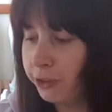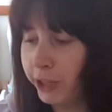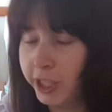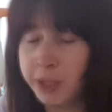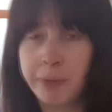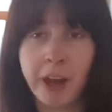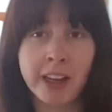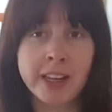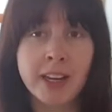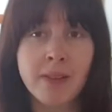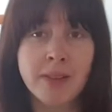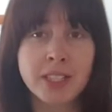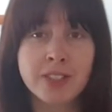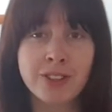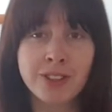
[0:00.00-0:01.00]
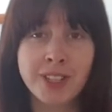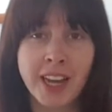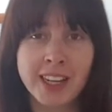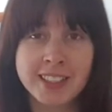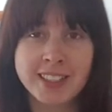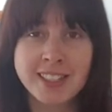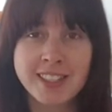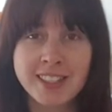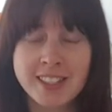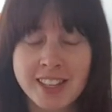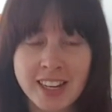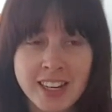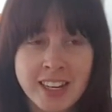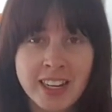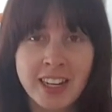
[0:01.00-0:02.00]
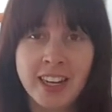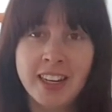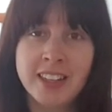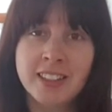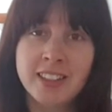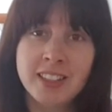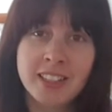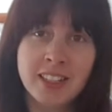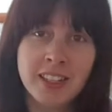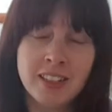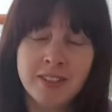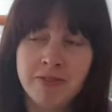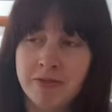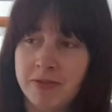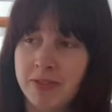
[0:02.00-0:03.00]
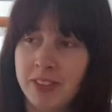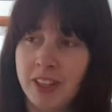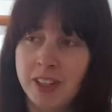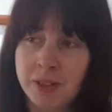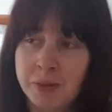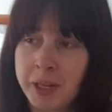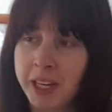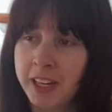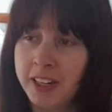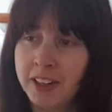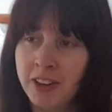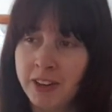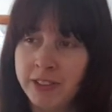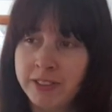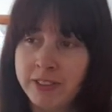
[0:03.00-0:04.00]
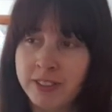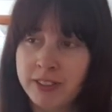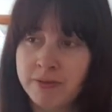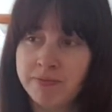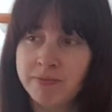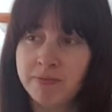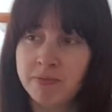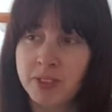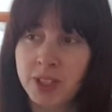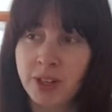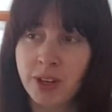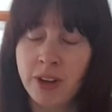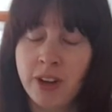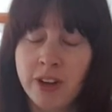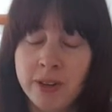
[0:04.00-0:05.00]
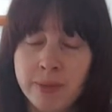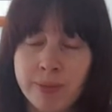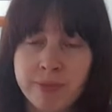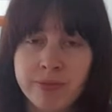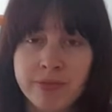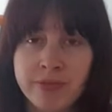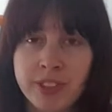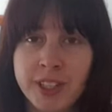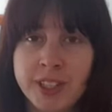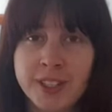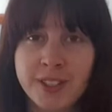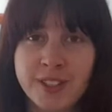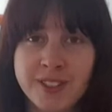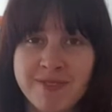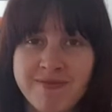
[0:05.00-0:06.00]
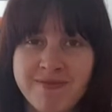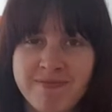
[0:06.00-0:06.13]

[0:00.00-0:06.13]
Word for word: finished packing up my suitcases and uh, I'll be headed off to go home very soon.